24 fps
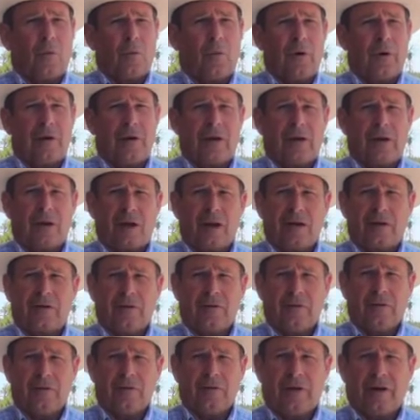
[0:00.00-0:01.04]
What I'd like to
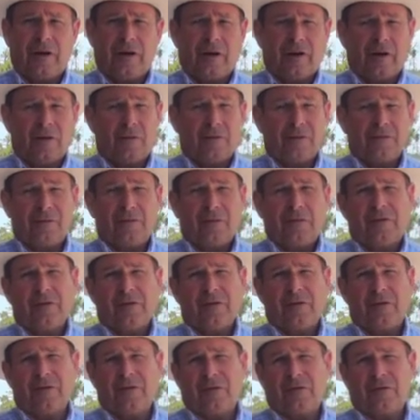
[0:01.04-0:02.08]
do now
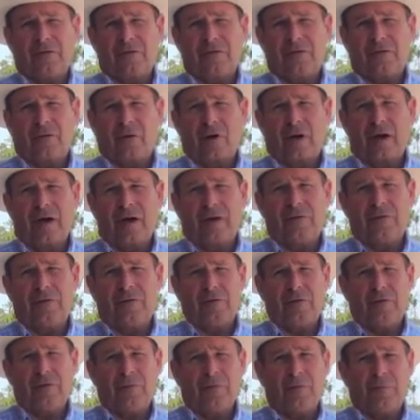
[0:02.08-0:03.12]
is try
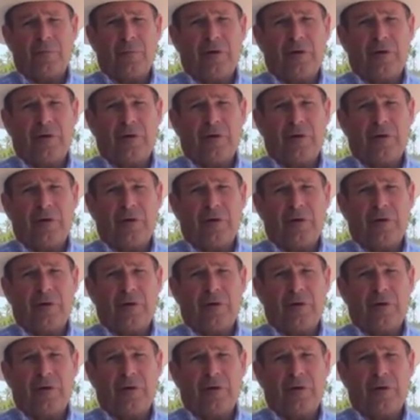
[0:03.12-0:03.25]
to